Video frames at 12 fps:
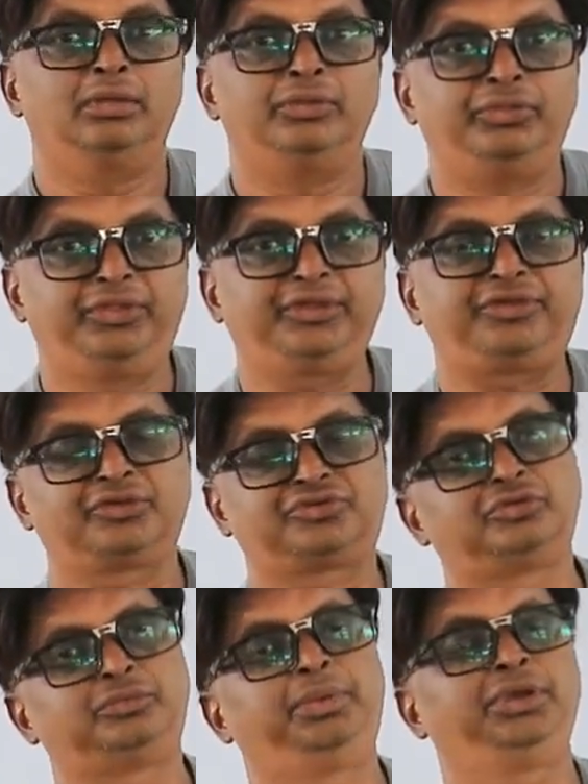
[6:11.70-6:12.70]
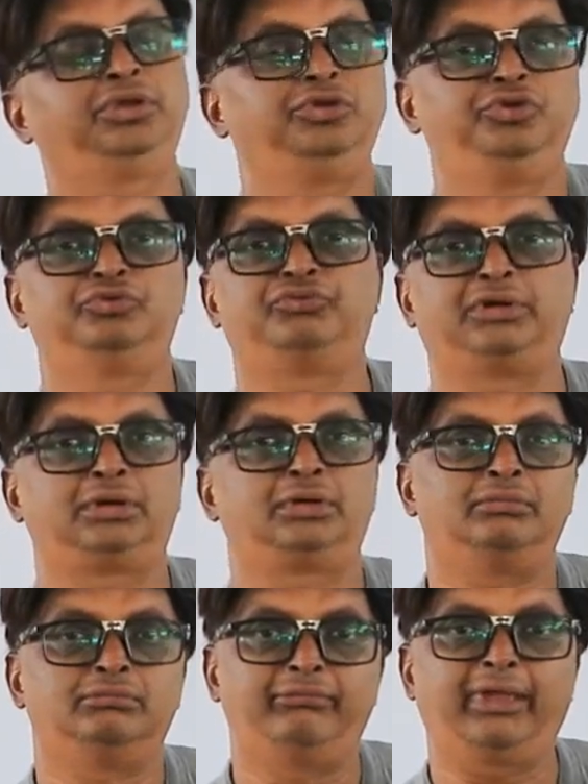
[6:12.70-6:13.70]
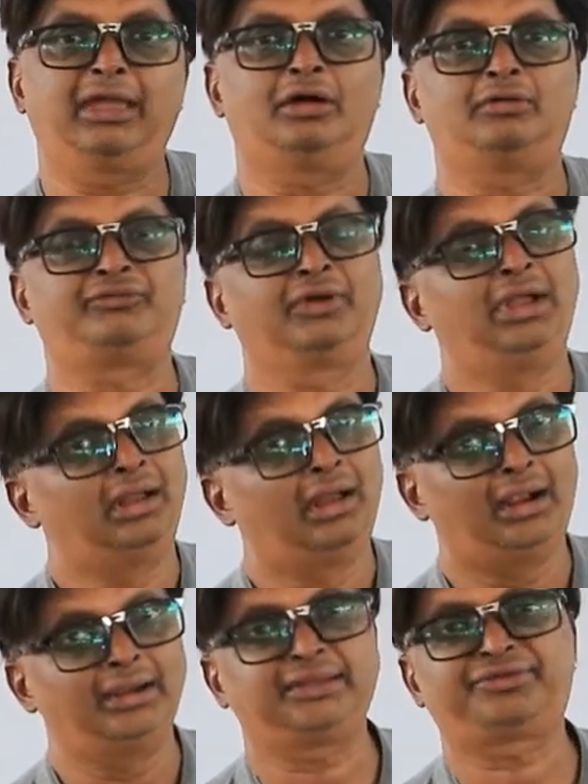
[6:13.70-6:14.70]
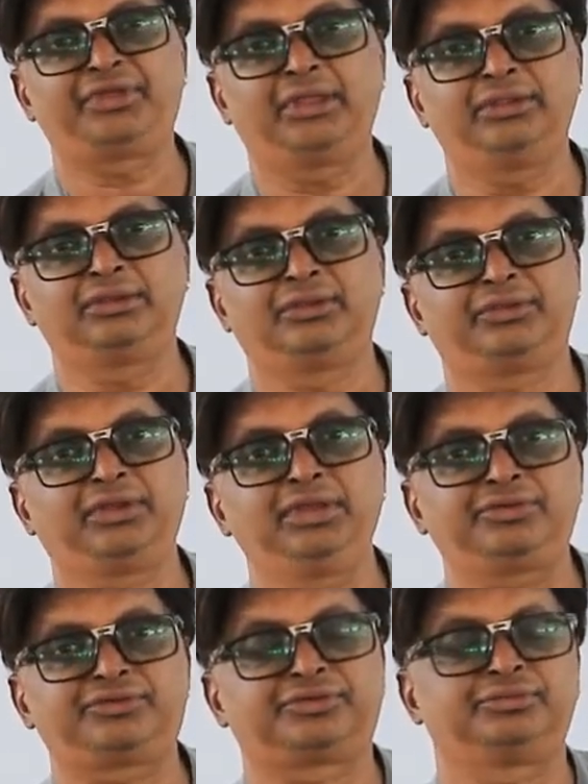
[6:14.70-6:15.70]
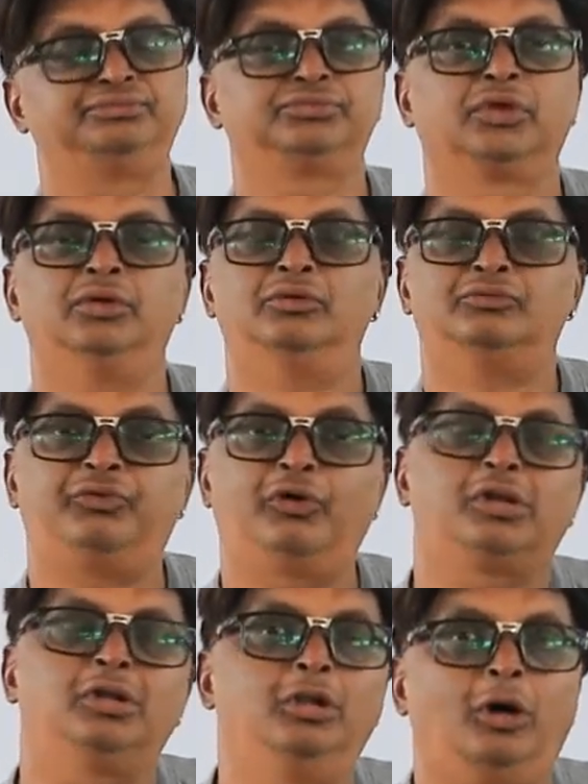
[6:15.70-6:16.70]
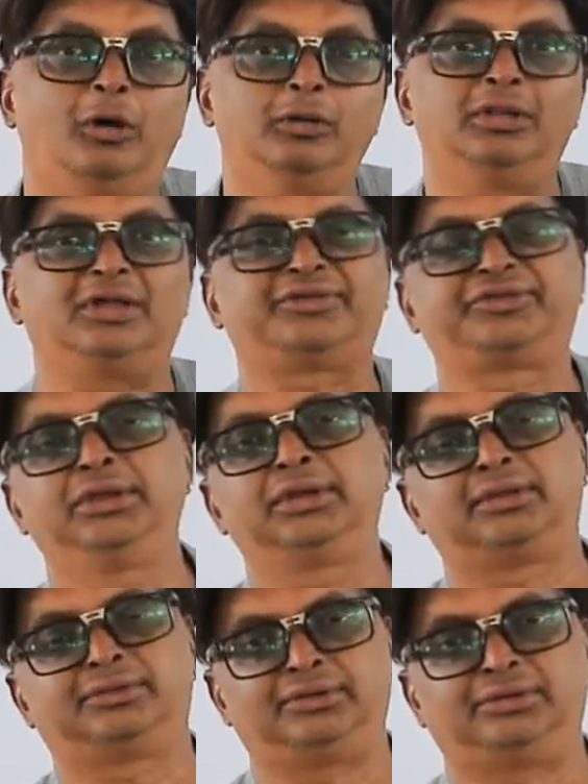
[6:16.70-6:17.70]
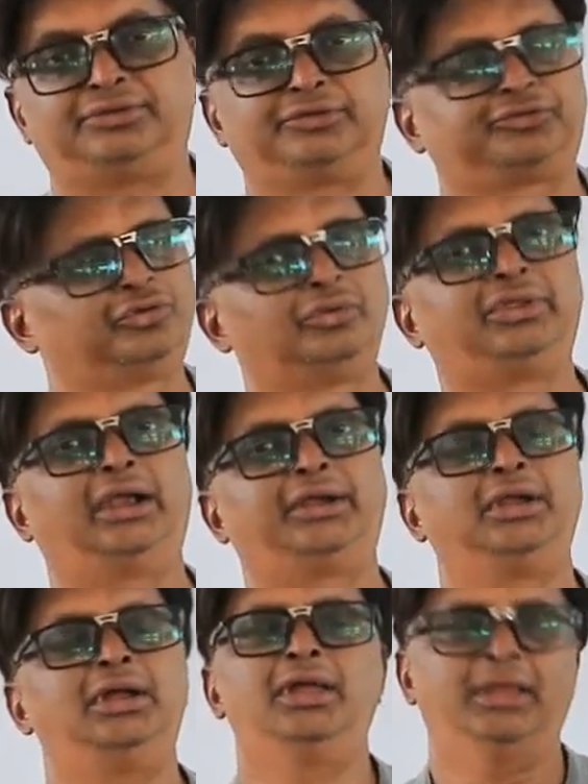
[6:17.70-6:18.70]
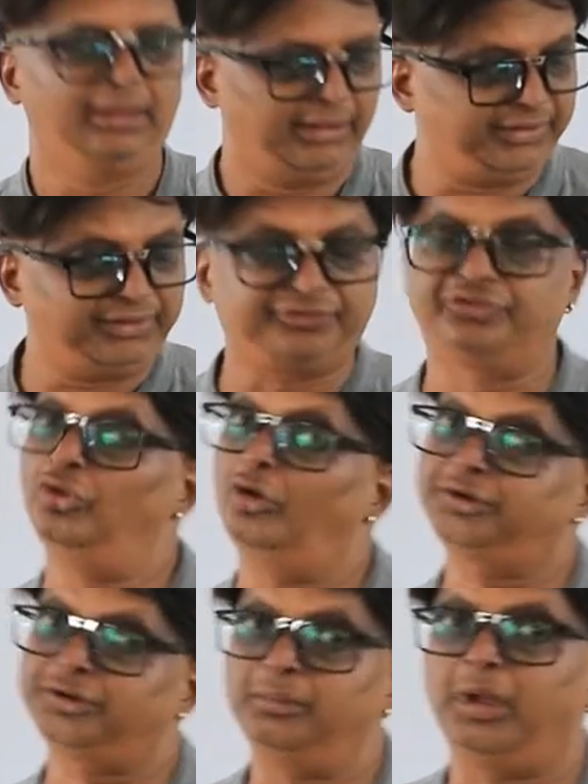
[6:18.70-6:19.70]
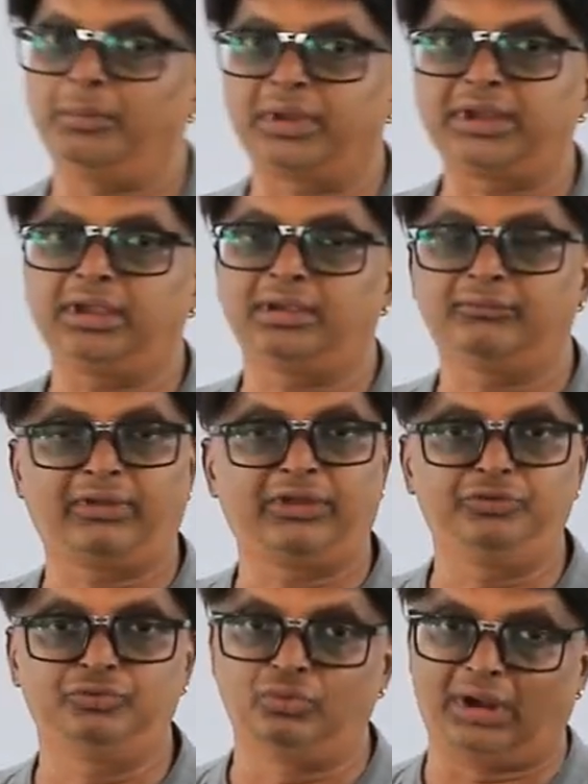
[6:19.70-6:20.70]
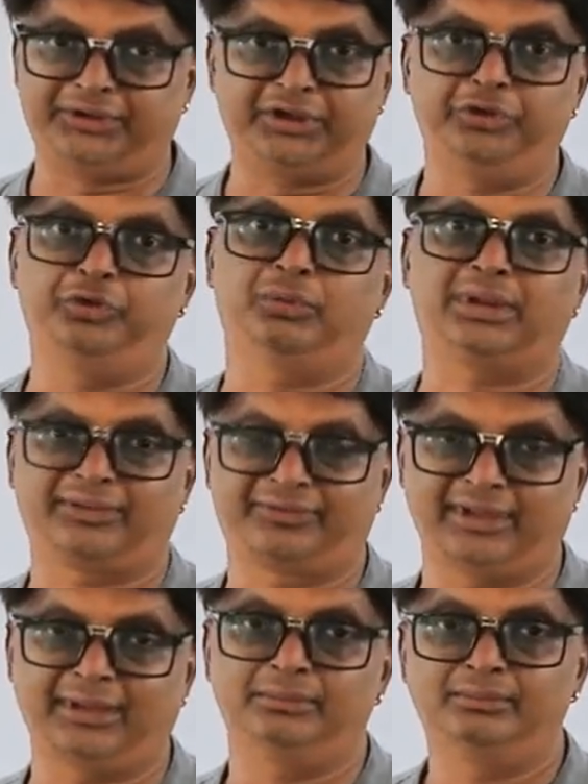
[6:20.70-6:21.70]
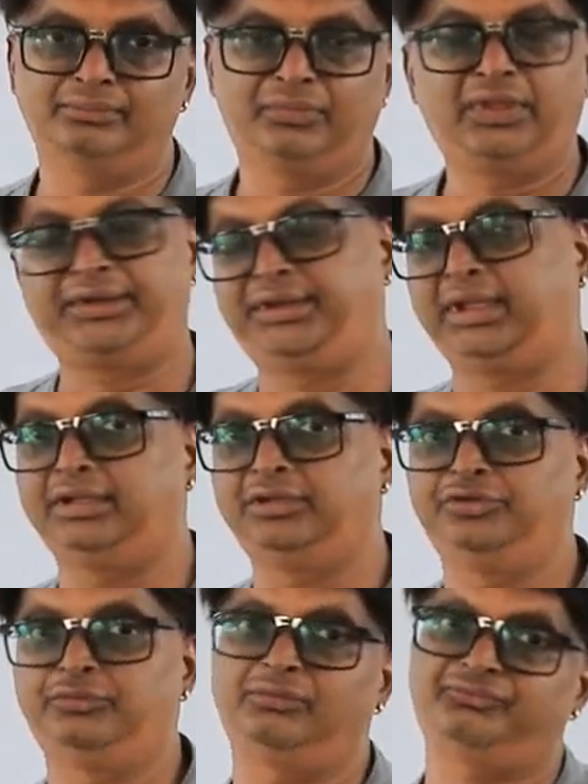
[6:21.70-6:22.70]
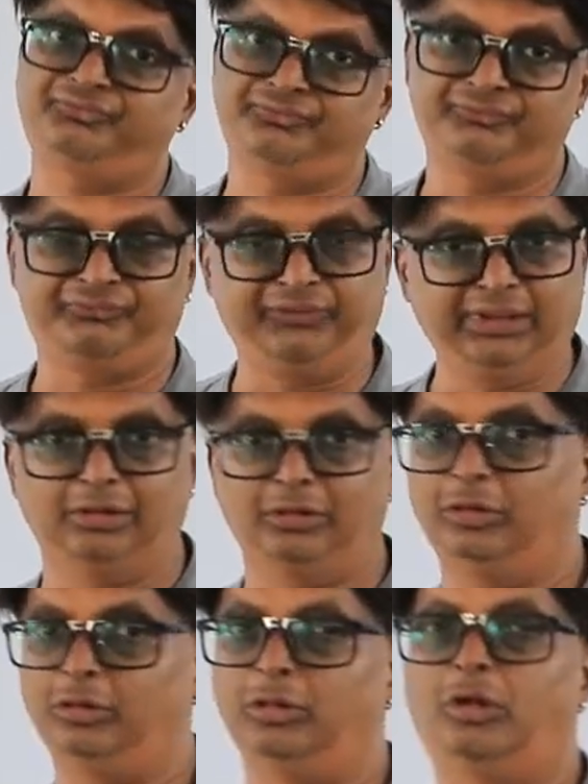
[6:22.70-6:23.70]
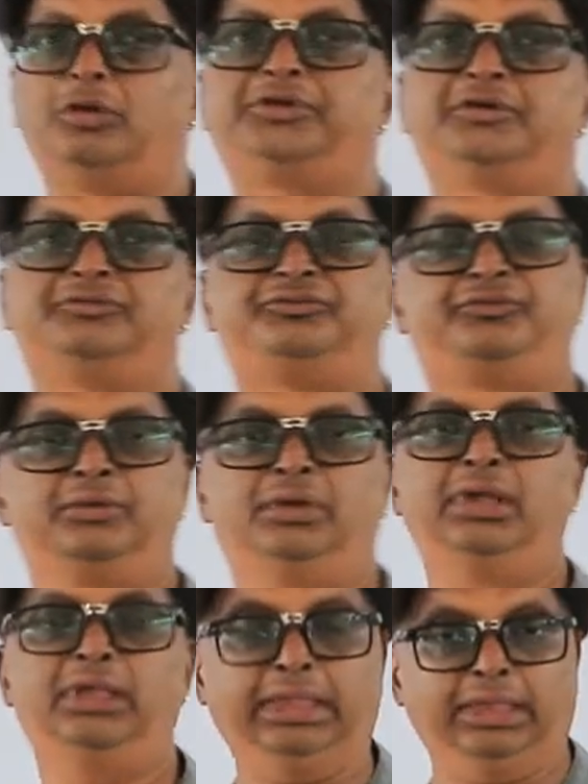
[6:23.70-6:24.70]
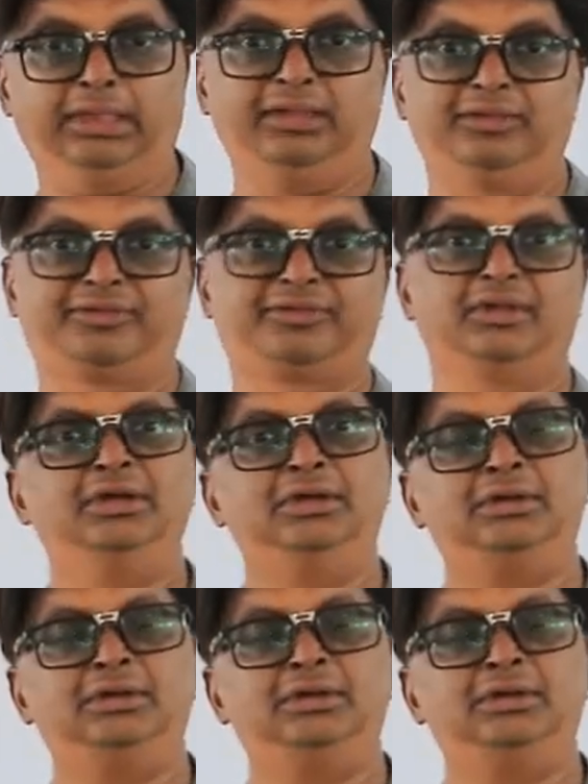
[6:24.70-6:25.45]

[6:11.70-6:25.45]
This should be your way of understanding the things for long-lasting results, so that it is not a memory when you attend your exam. That day you will feel lot of ease